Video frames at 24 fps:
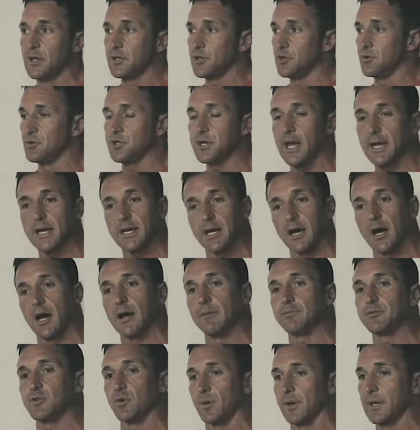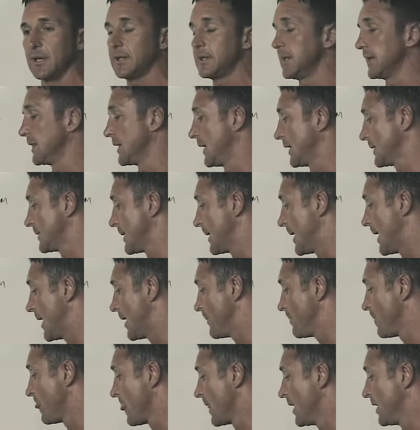2 J cups or anything like
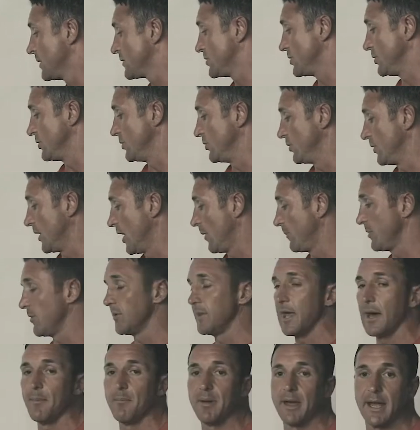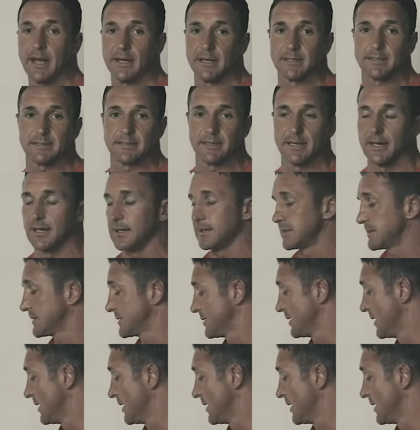that to help you with that band assist.